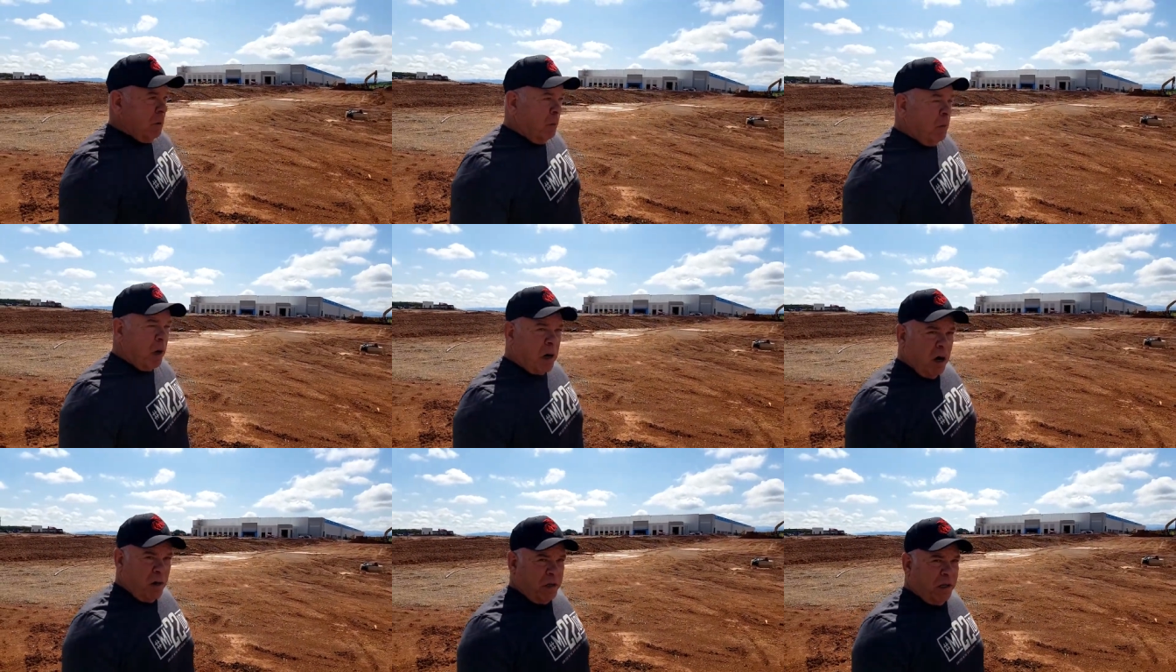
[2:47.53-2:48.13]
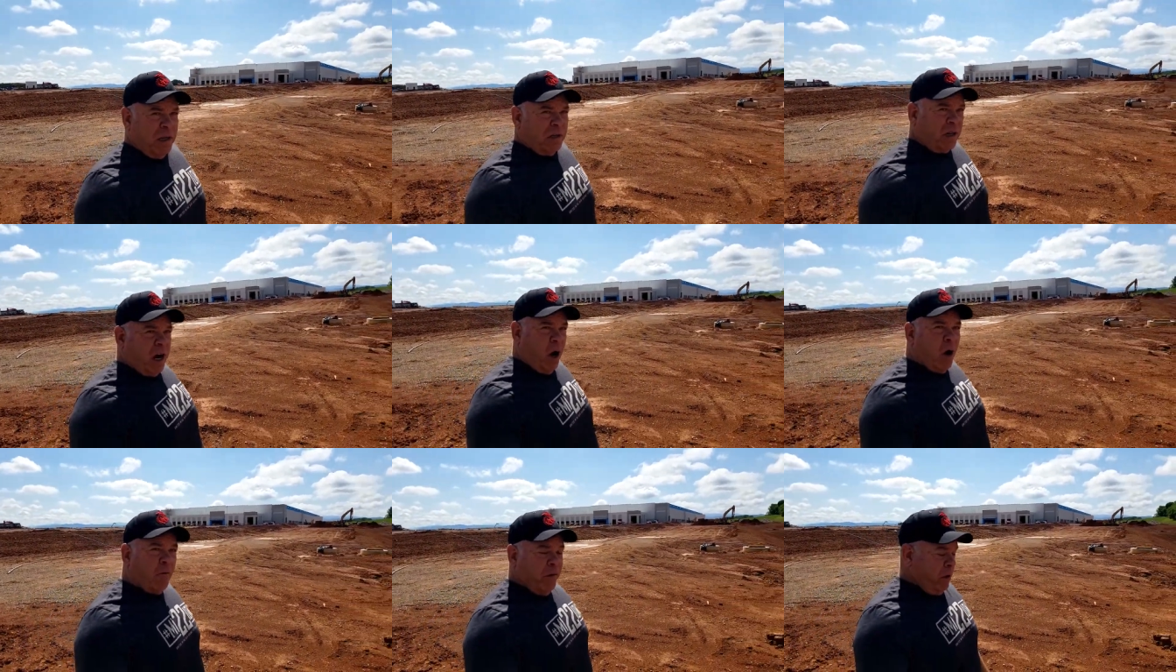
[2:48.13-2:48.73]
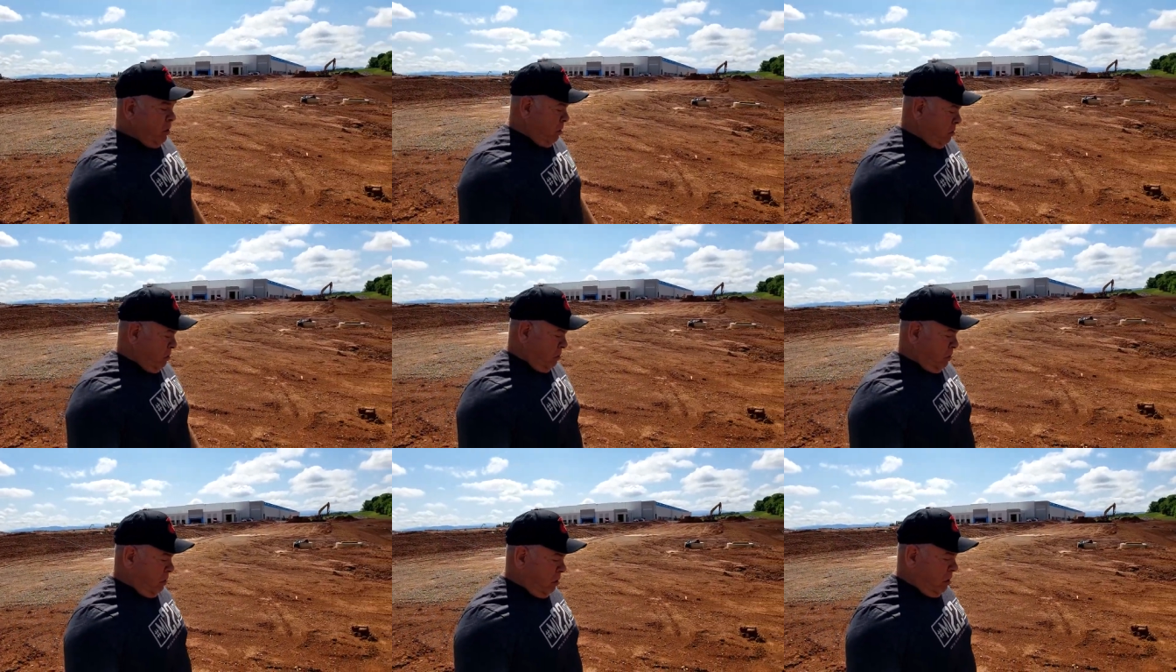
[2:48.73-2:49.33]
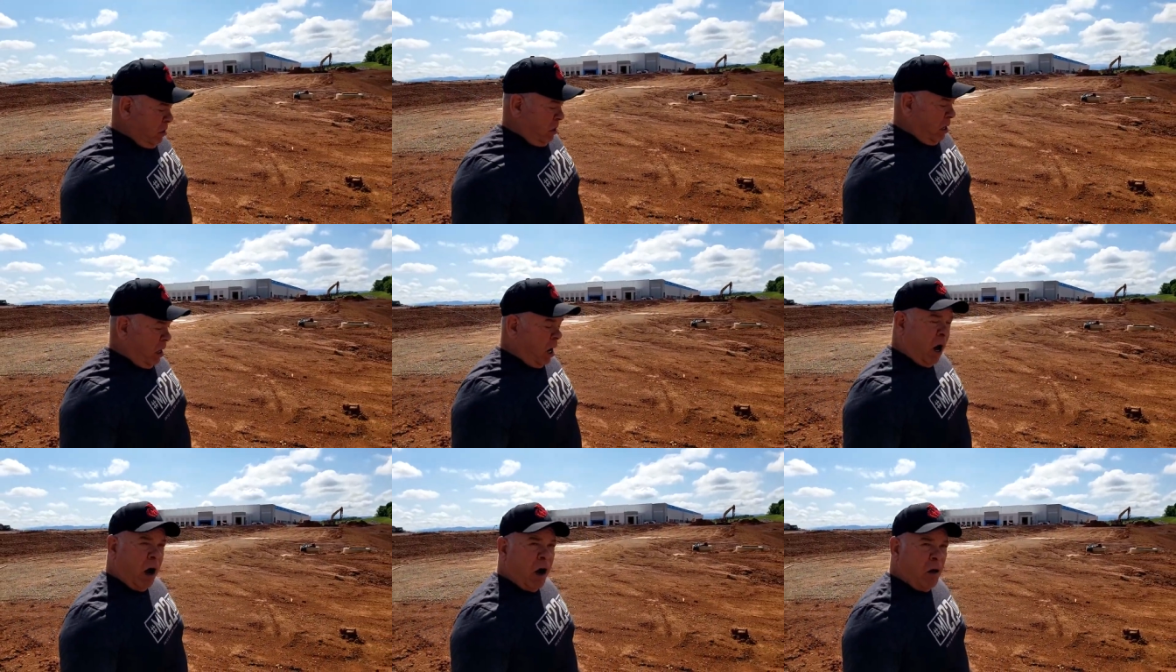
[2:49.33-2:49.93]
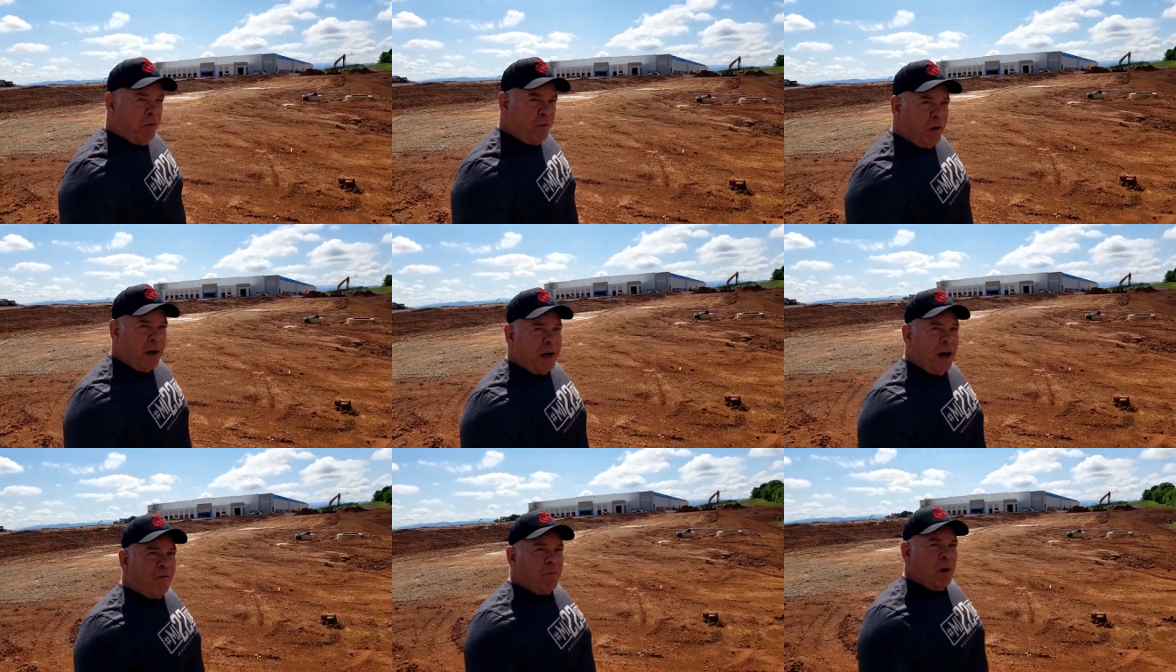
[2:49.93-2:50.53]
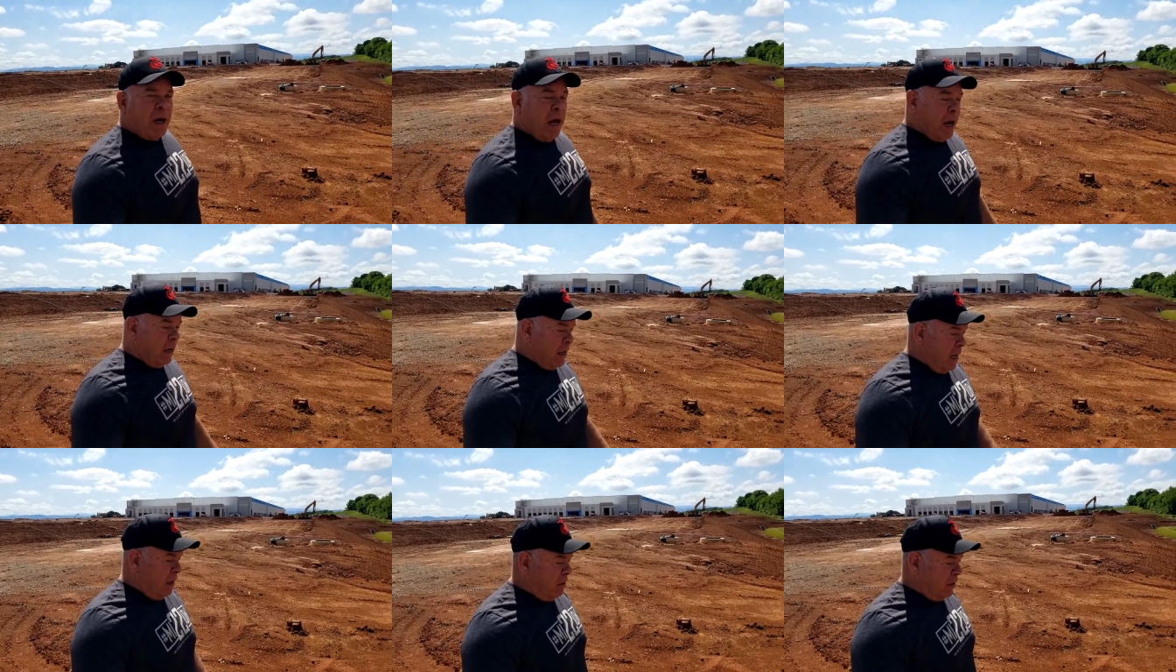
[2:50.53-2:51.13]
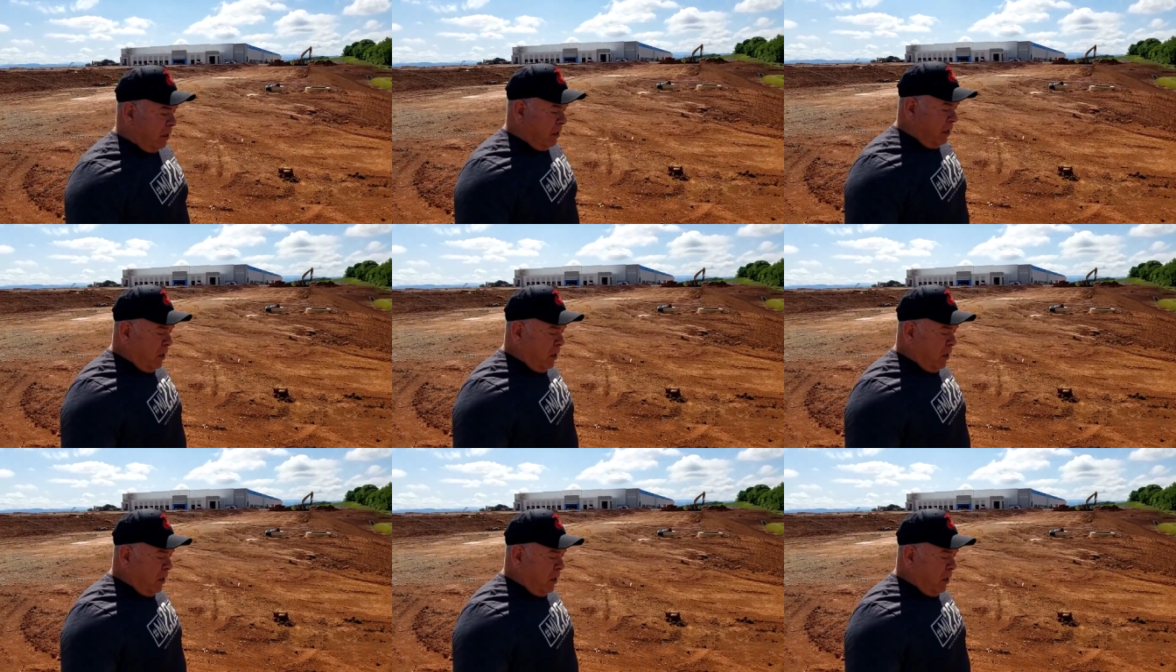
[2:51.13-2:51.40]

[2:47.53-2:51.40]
because since COVID all the free government handouts